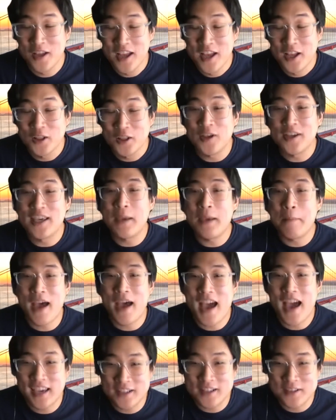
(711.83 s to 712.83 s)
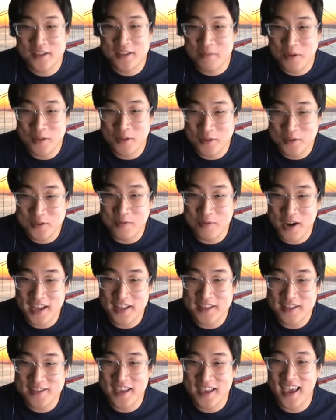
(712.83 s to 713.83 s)
looking back at some of those
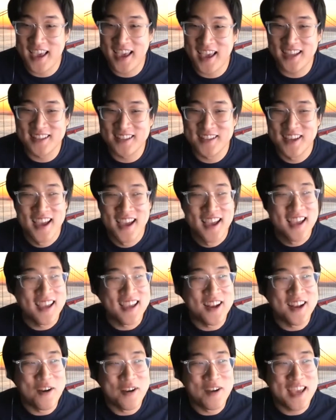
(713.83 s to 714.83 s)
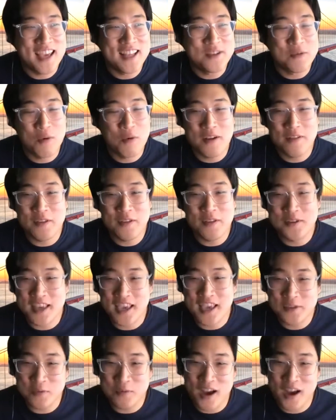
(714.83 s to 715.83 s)
threads. And, it's one of those
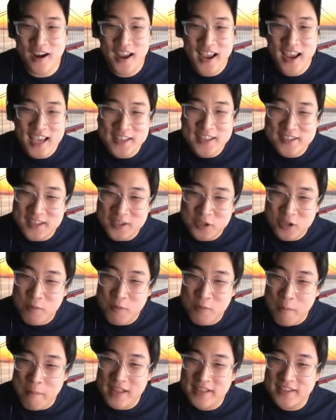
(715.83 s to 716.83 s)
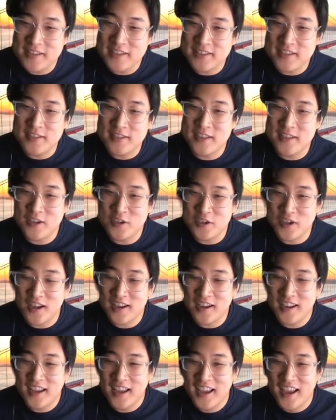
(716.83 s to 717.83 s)
things where it's such a momentous
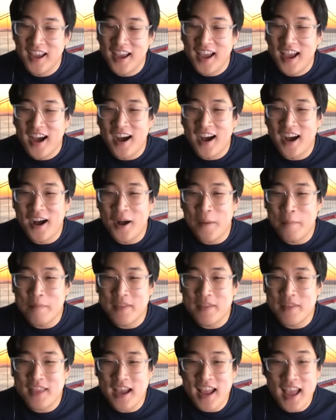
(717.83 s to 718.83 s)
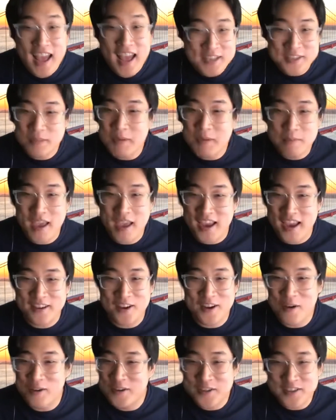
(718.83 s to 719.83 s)
decision that has to be made.
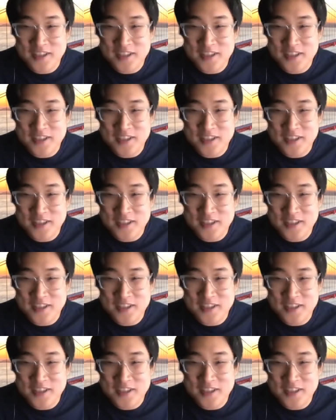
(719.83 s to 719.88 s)
It just